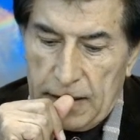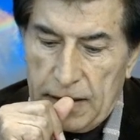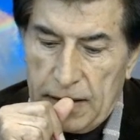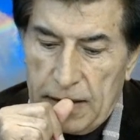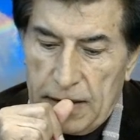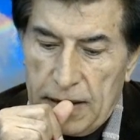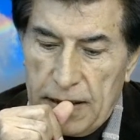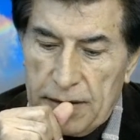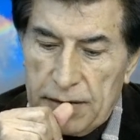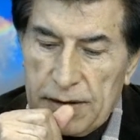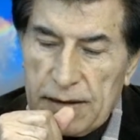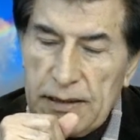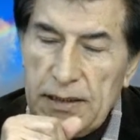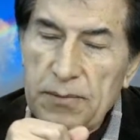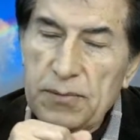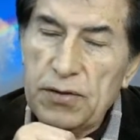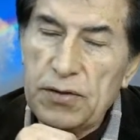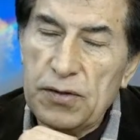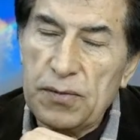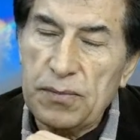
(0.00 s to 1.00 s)
there
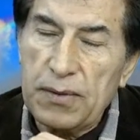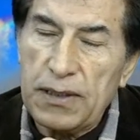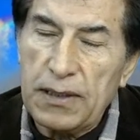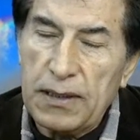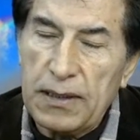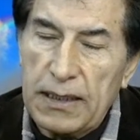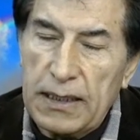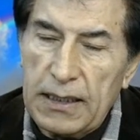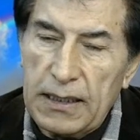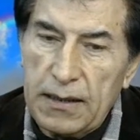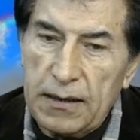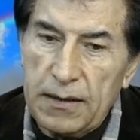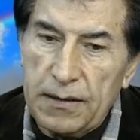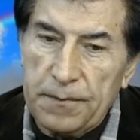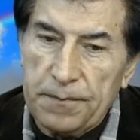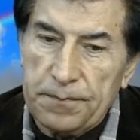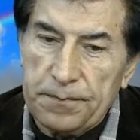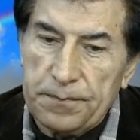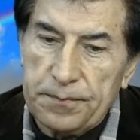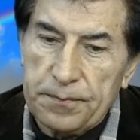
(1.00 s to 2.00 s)
seems to be a,
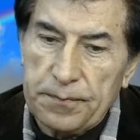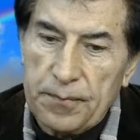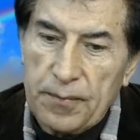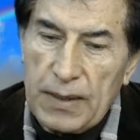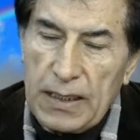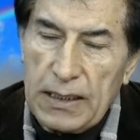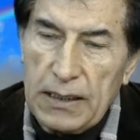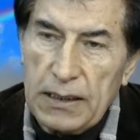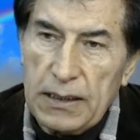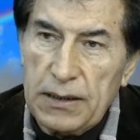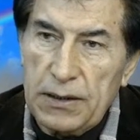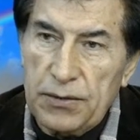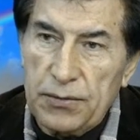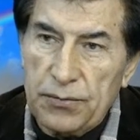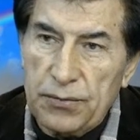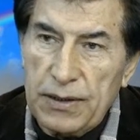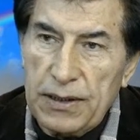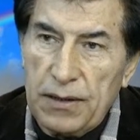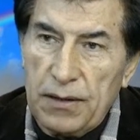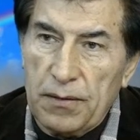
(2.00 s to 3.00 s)
a
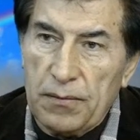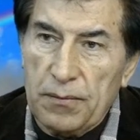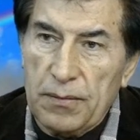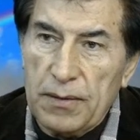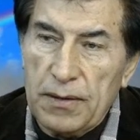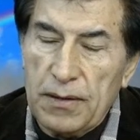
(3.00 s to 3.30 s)
realm,